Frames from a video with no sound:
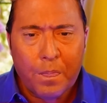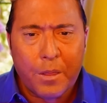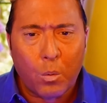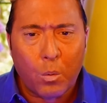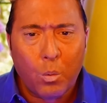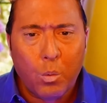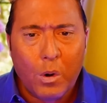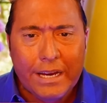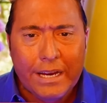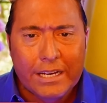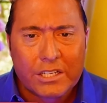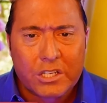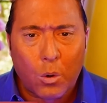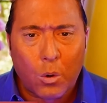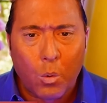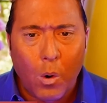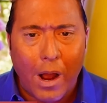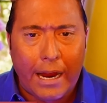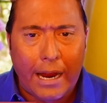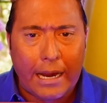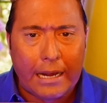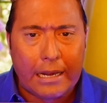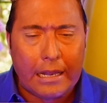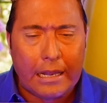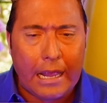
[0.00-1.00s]
the reason
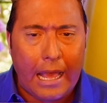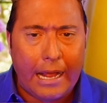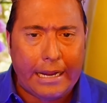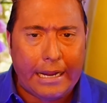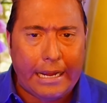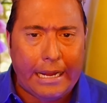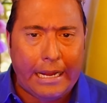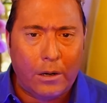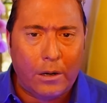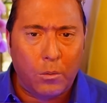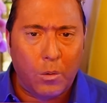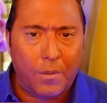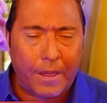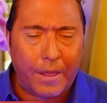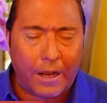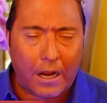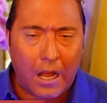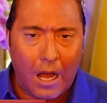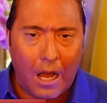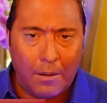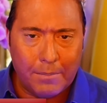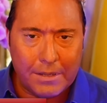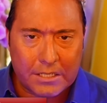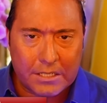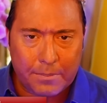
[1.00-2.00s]
why I led in with the
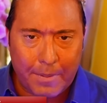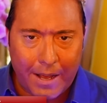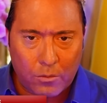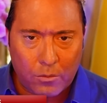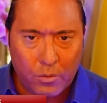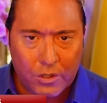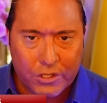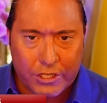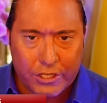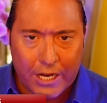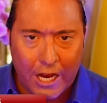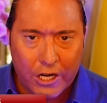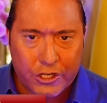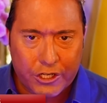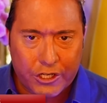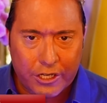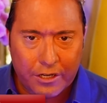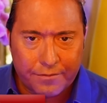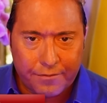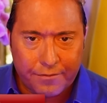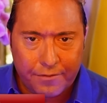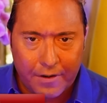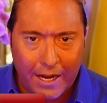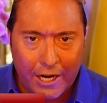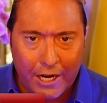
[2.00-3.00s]
comments about
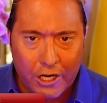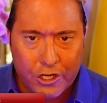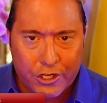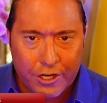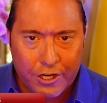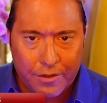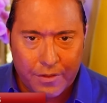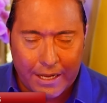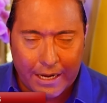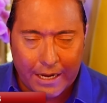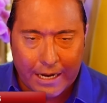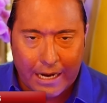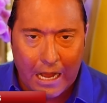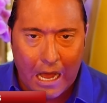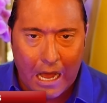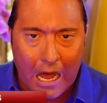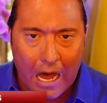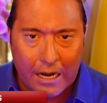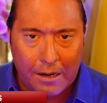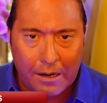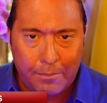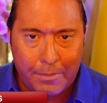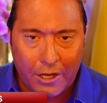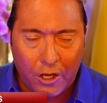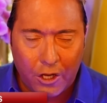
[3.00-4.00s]
recession, inflation, the
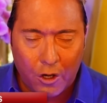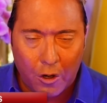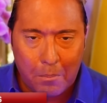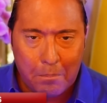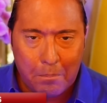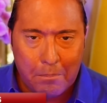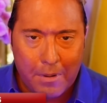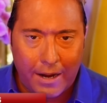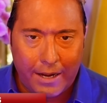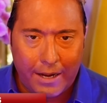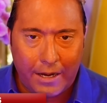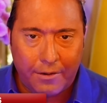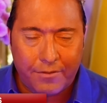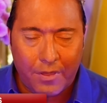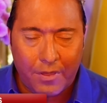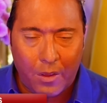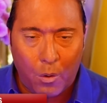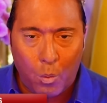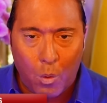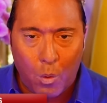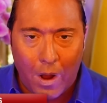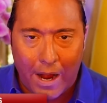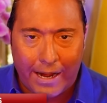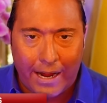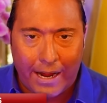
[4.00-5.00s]
economy, your money
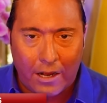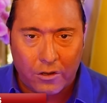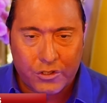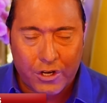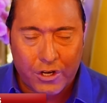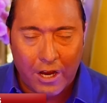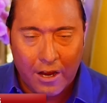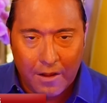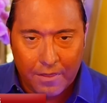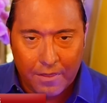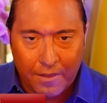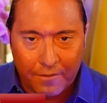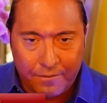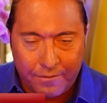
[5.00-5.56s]
from the White House,